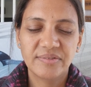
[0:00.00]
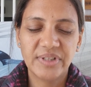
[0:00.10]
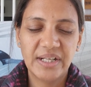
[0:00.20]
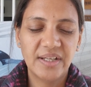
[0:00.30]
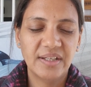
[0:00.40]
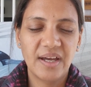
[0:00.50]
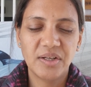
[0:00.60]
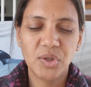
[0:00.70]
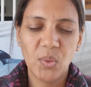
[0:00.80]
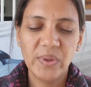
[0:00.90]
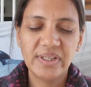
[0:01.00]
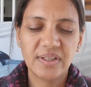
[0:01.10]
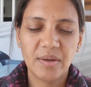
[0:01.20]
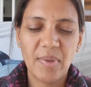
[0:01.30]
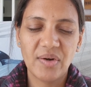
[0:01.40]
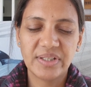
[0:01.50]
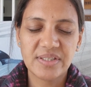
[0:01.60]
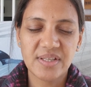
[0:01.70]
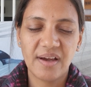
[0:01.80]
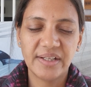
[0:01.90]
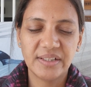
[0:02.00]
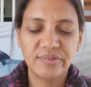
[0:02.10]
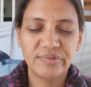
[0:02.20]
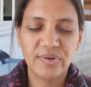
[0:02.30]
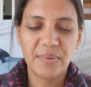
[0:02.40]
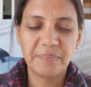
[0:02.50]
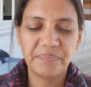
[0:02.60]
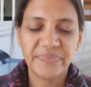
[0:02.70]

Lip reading: reading and knowing about anxiety from